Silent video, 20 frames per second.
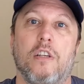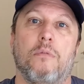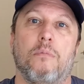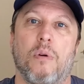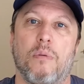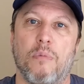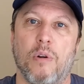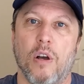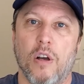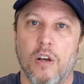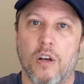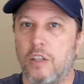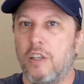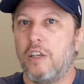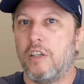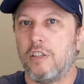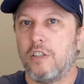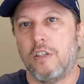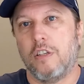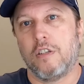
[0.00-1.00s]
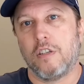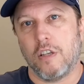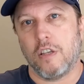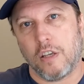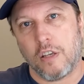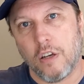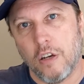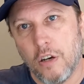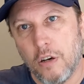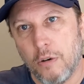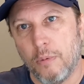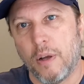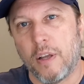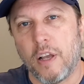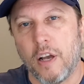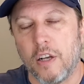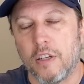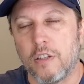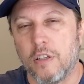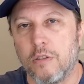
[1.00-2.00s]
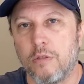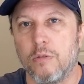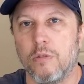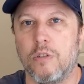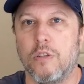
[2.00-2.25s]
Remember, ugly is just like, oh my gosh, this was